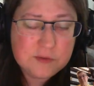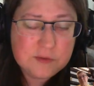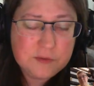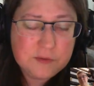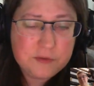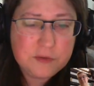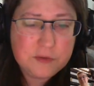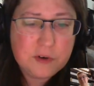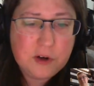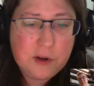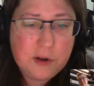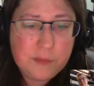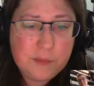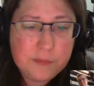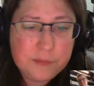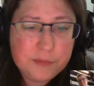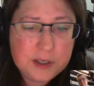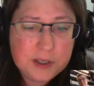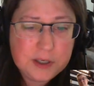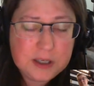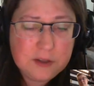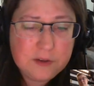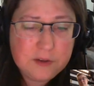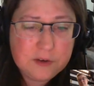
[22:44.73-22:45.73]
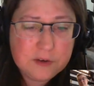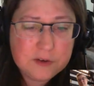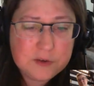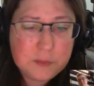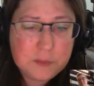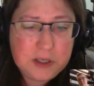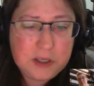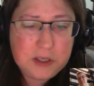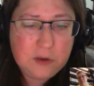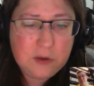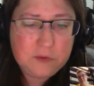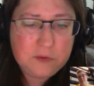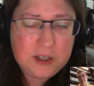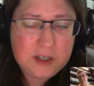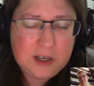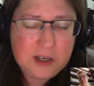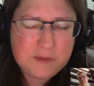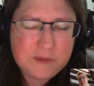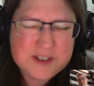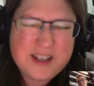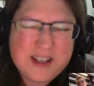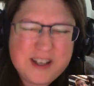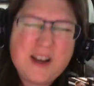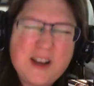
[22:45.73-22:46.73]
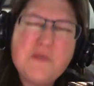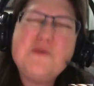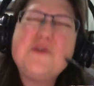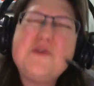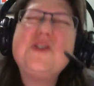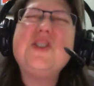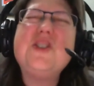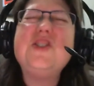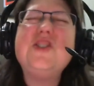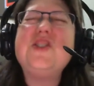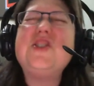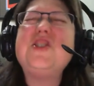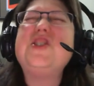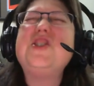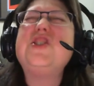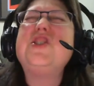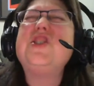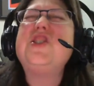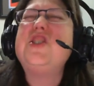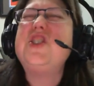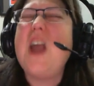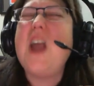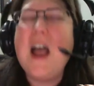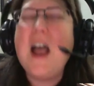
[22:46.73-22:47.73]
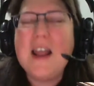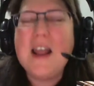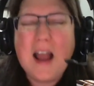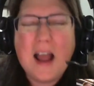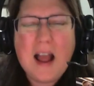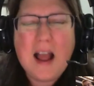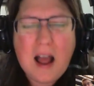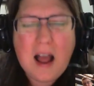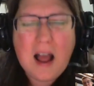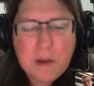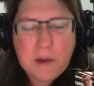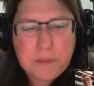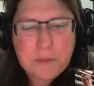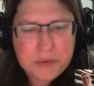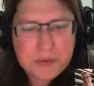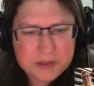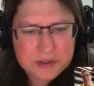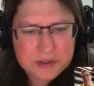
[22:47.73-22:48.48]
from the killer's POV, I was like, oh, just shut up.